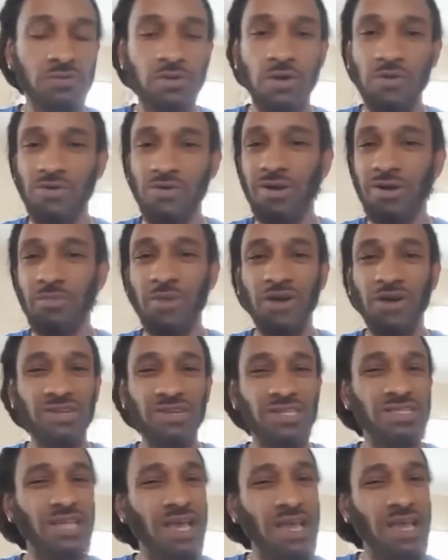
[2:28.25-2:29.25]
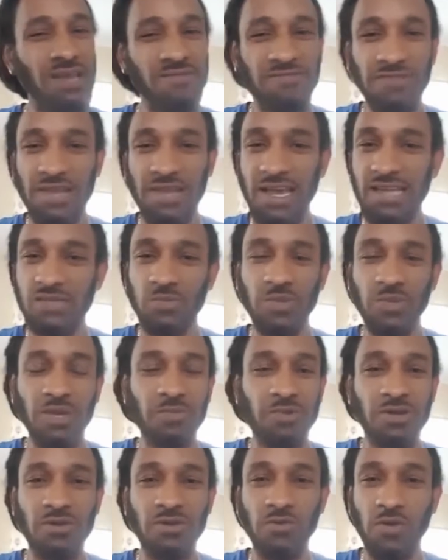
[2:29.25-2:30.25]
Don't worry about these hateful ass
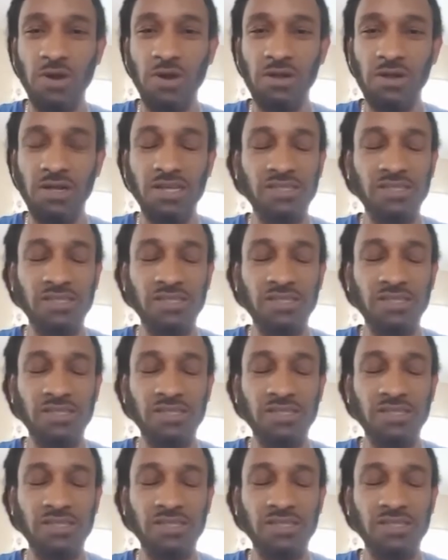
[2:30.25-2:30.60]
people in the world.